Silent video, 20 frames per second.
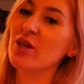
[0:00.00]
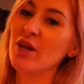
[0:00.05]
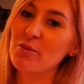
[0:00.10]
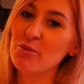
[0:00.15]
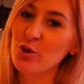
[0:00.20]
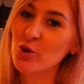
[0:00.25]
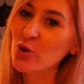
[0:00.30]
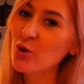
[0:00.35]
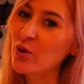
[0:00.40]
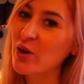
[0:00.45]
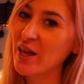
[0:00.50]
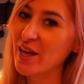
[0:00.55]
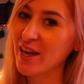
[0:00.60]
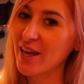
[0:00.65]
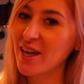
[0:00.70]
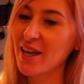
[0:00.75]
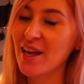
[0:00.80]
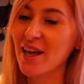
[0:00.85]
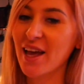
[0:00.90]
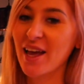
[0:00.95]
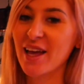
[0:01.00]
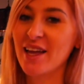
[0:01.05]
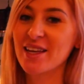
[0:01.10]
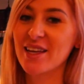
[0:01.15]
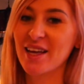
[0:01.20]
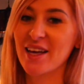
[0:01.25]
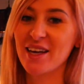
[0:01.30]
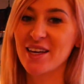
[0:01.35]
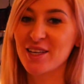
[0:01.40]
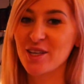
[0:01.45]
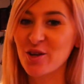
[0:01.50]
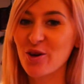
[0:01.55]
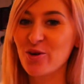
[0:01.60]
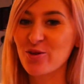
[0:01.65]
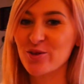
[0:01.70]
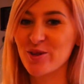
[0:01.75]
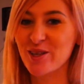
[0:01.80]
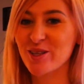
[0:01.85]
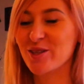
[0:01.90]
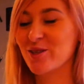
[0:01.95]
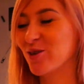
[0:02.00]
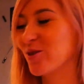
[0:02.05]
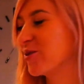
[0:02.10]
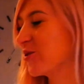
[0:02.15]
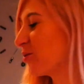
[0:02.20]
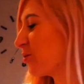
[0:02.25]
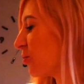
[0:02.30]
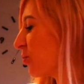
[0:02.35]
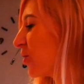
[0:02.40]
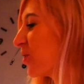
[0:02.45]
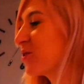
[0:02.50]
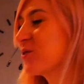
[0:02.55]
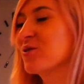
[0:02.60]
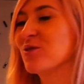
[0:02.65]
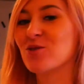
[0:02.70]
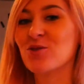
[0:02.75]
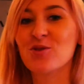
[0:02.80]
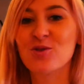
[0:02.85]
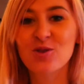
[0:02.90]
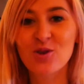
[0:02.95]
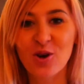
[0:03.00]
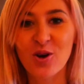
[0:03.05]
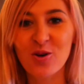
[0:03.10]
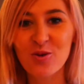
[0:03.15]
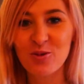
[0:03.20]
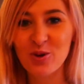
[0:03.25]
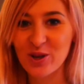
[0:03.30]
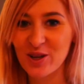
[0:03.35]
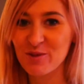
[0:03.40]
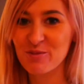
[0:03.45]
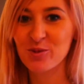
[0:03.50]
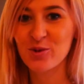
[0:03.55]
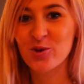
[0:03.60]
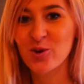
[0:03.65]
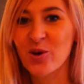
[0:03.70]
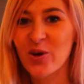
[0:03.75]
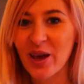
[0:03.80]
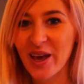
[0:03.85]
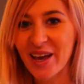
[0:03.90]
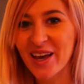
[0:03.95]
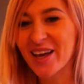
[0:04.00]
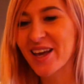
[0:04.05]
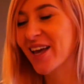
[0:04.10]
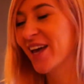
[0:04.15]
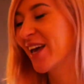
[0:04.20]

I'm cooking, and I know that you want to know what I'm cooking.